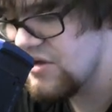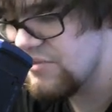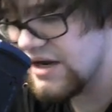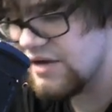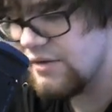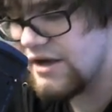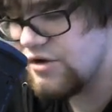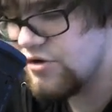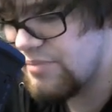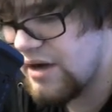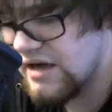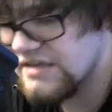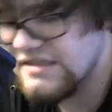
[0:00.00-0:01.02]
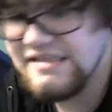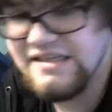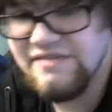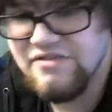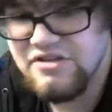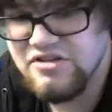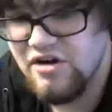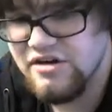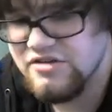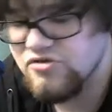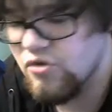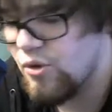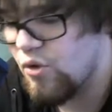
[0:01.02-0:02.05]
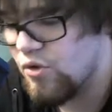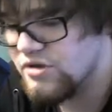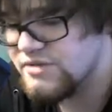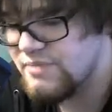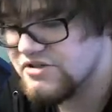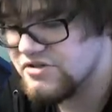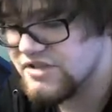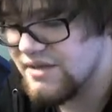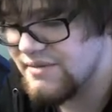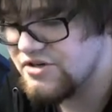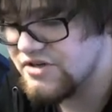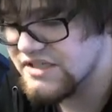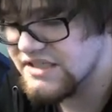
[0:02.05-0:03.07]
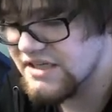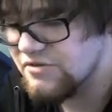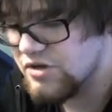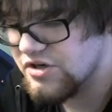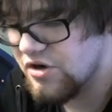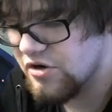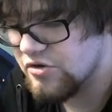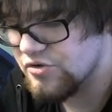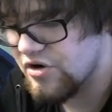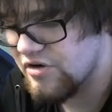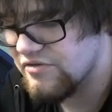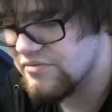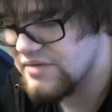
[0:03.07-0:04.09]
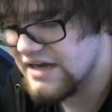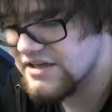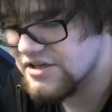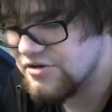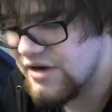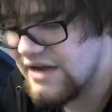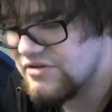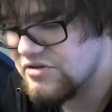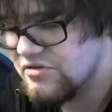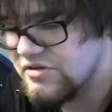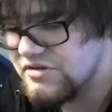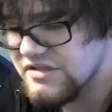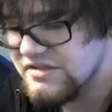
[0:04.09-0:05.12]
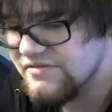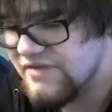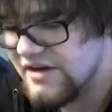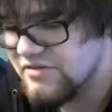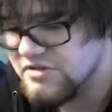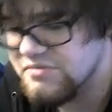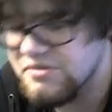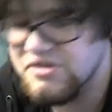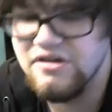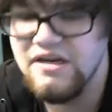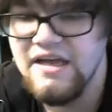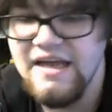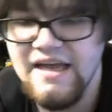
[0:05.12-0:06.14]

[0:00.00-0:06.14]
But anyway, Ukabak says, if this card is normal or special summoned, you can send 1 Darklord card from deck to grave. You can only use this effect once per turn.